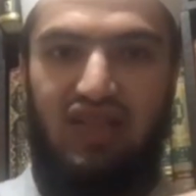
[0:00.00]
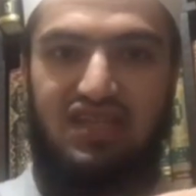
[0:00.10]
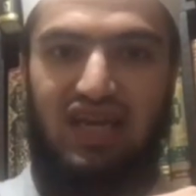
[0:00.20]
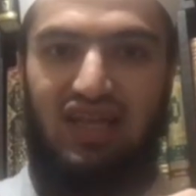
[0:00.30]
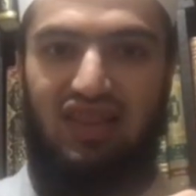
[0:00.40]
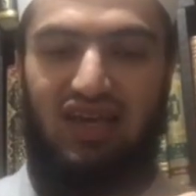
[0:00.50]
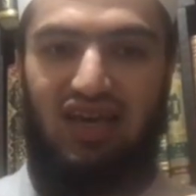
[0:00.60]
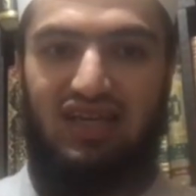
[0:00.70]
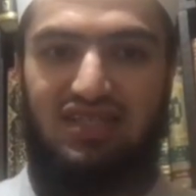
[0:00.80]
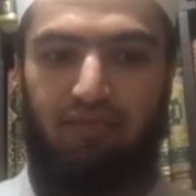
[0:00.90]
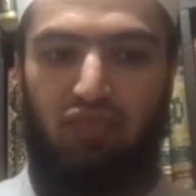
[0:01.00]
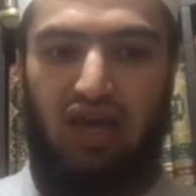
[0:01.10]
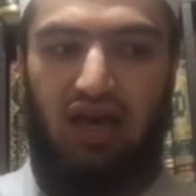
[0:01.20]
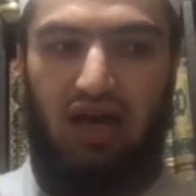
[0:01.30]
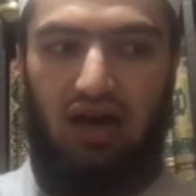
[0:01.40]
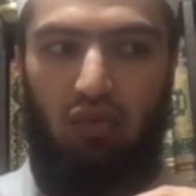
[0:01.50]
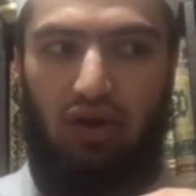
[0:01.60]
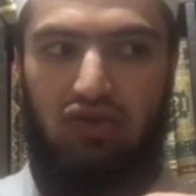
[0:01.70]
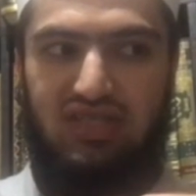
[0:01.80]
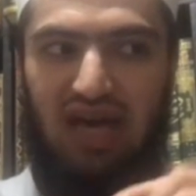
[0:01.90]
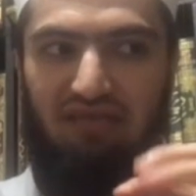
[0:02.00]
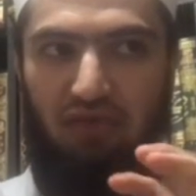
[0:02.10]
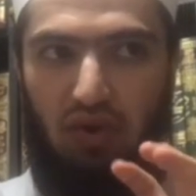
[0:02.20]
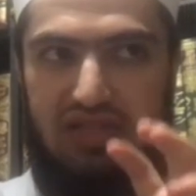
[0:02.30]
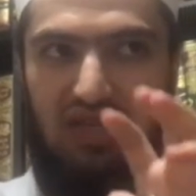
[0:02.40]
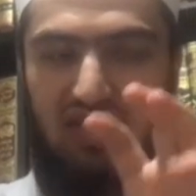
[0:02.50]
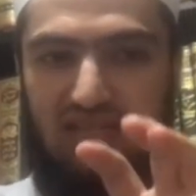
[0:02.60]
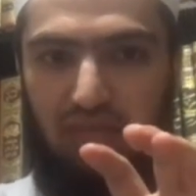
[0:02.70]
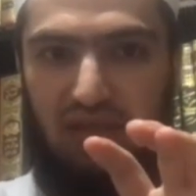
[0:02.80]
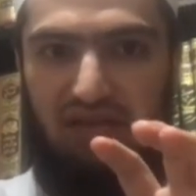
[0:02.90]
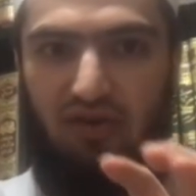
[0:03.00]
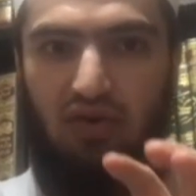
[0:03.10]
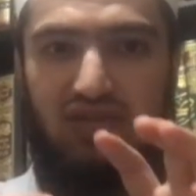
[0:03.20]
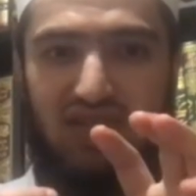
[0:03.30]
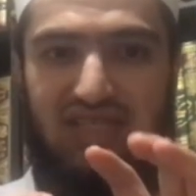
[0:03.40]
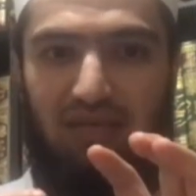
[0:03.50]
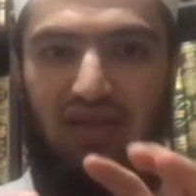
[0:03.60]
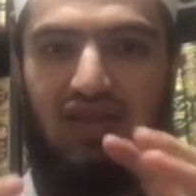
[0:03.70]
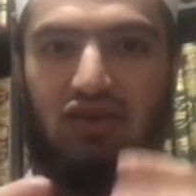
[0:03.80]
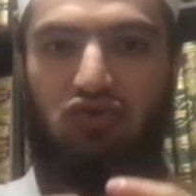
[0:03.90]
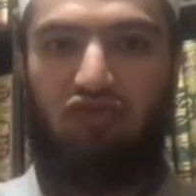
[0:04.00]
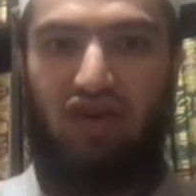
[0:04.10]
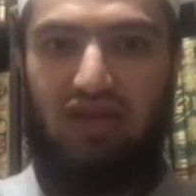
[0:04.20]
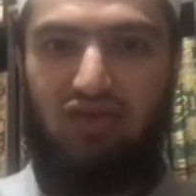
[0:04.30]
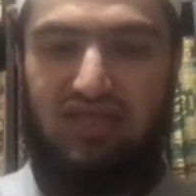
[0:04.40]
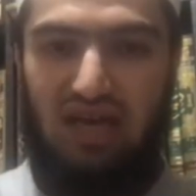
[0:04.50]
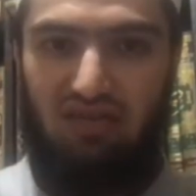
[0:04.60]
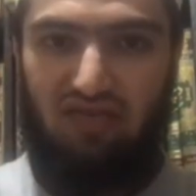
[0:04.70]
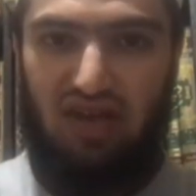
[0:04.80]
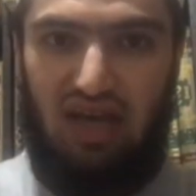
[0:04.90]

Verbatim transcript: The second thing is uh, when you start focusing on something, focus on something that you find yourself